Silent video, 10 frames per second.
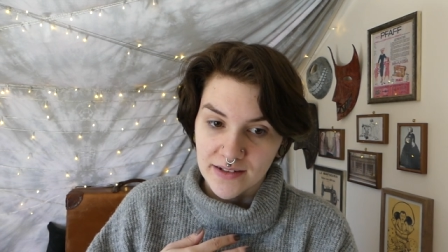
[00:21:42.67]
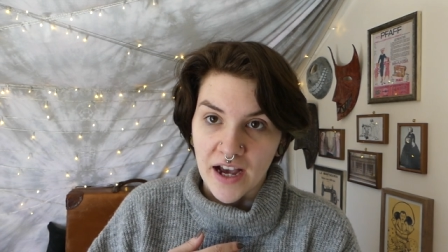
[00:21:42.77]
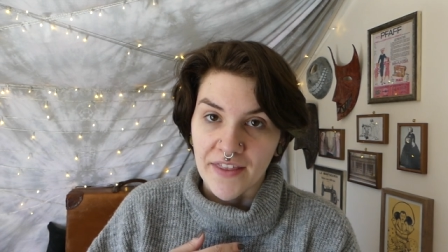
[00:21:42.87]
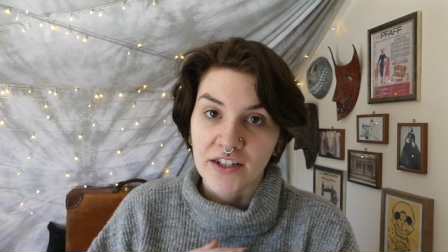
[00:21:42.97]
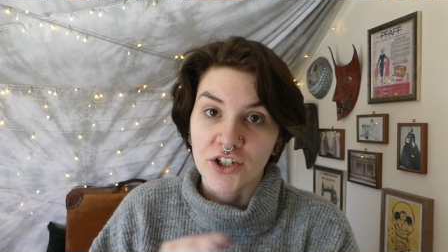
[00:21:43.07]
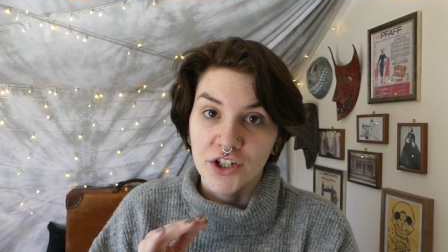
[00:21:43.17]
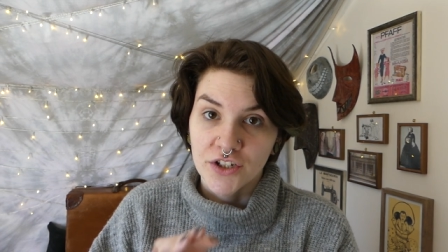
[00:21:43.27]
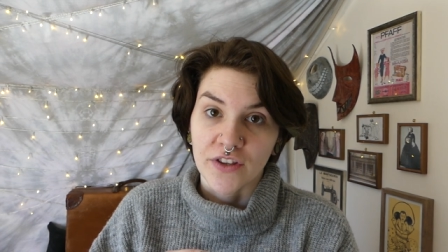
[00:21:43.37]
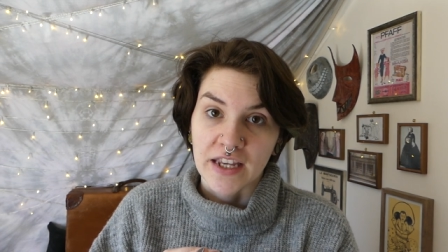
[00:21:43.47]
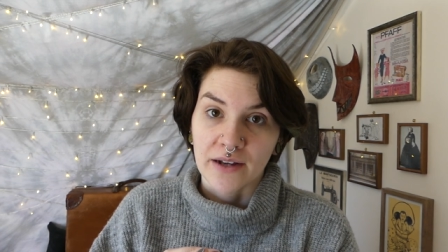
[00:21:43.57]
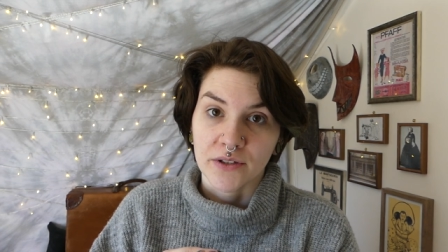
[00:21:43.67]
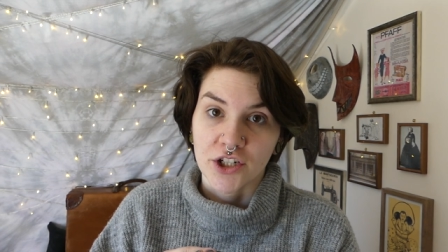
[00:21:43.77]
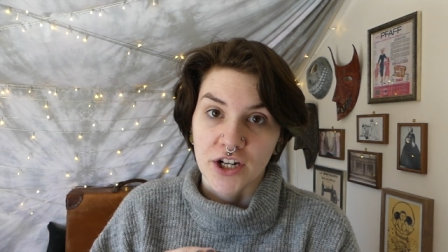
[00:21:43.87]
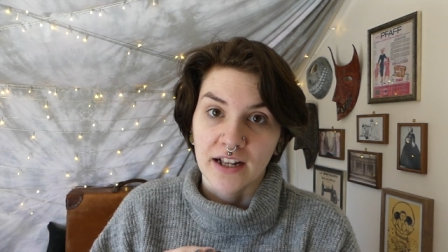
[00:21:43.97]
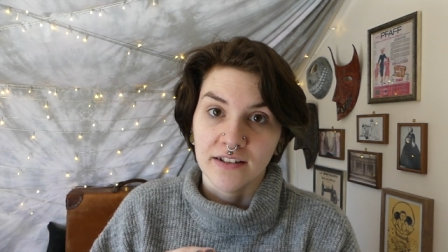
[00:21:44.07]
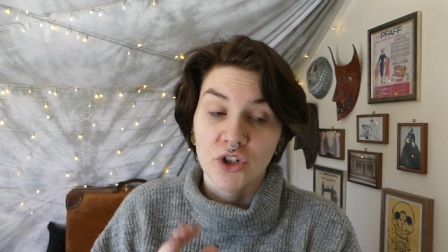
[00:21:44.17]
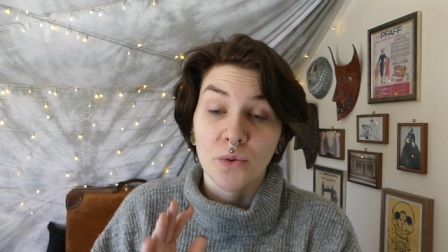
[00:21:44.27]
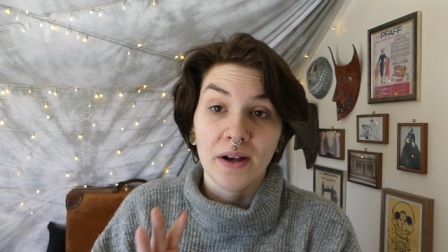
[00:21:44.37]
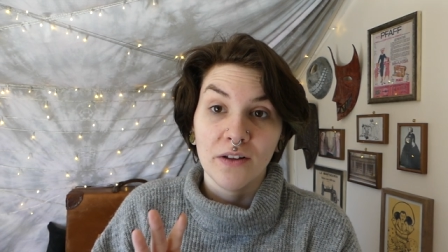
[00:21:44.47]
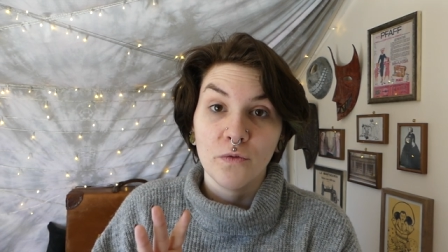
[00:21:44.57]
And that's just for the outer shell.
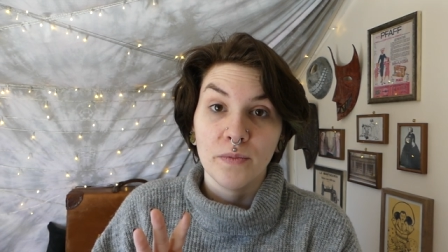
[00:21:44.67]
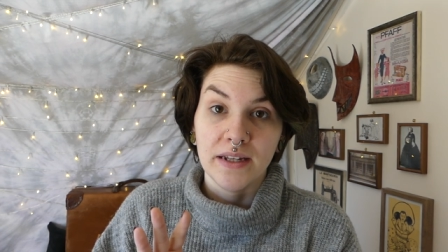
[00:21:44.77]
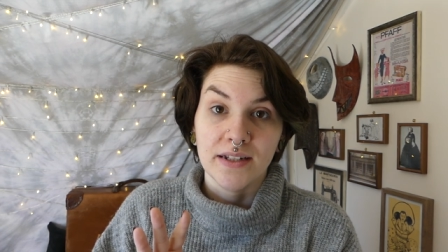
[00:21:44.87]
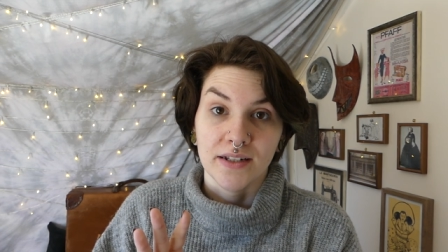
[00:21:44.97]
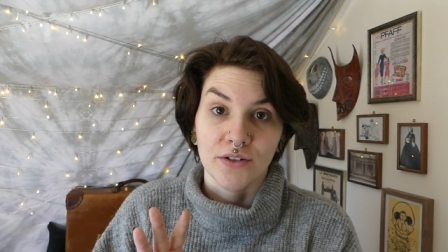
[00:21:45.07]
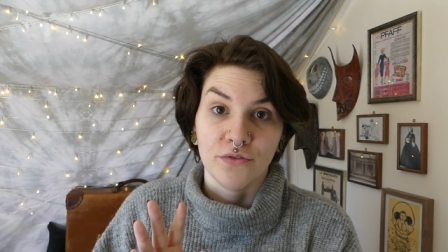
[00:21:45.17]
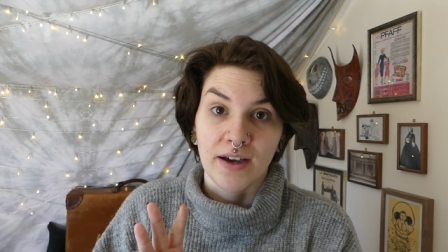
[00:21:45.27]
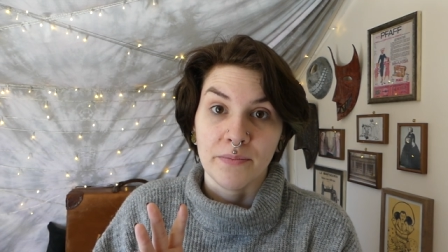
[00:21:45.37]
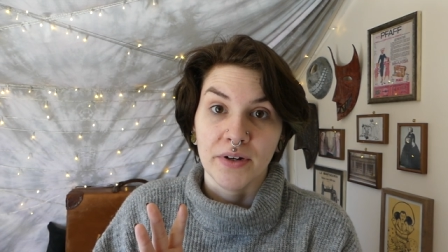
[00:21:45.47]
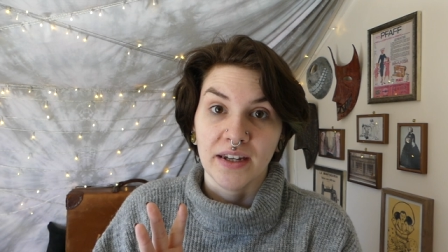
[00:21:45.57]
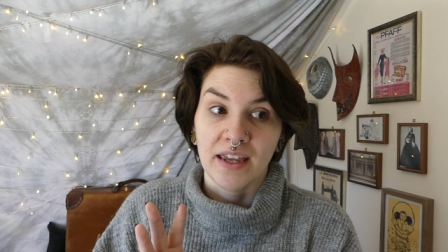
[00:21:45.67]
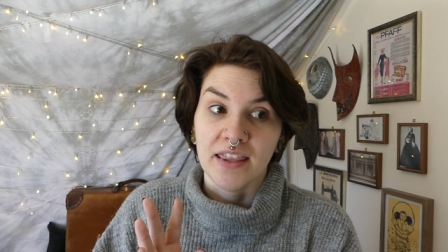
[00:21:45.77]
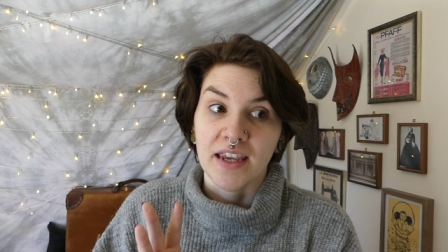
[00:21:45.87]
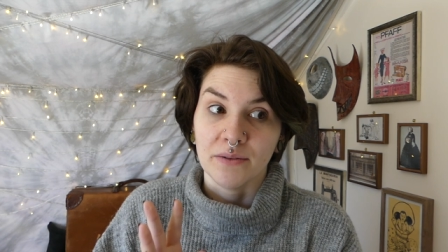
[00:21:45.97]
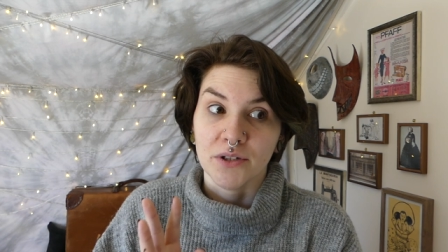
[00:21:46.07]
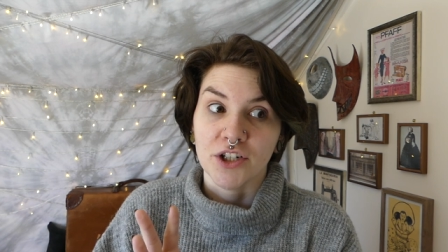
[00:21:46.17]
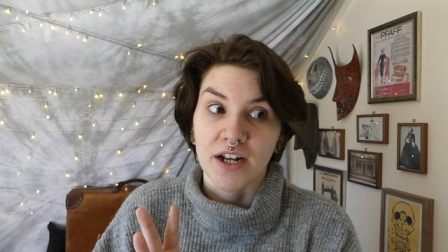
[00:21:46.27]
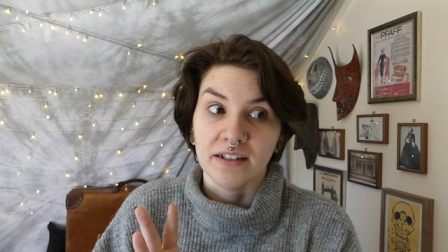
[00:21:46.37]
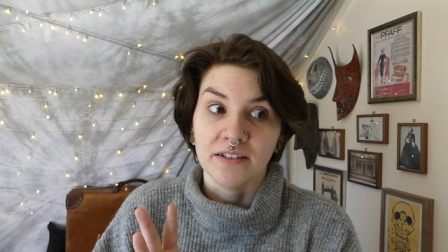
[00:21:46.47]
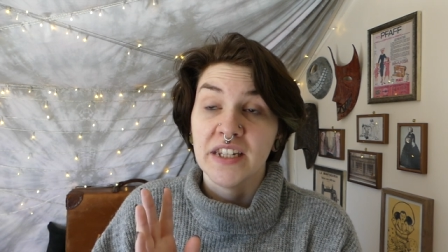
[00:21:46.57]
twelve pieces of fabric in the outer
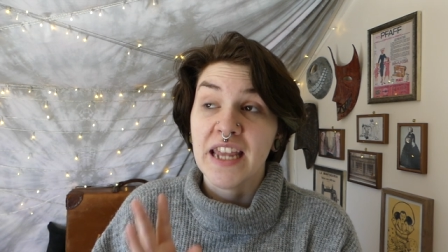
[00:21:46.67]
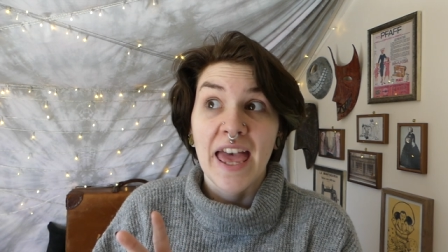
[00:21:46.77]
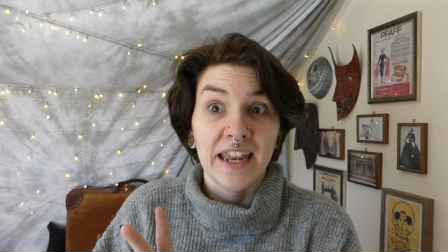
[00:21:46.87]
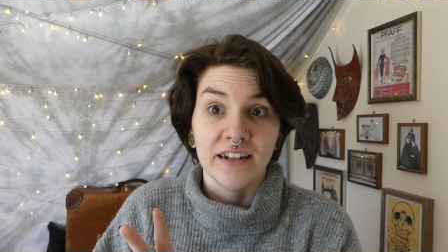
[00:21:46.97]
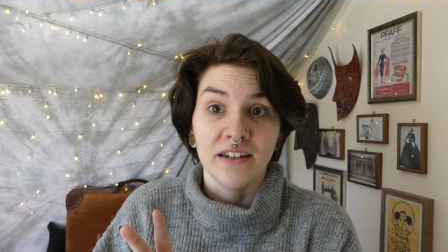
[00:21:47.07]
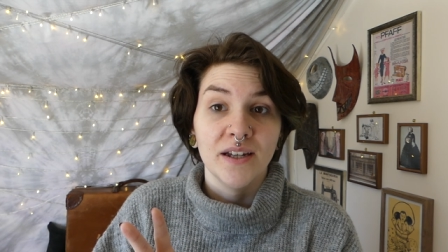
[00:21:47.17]
shell, ten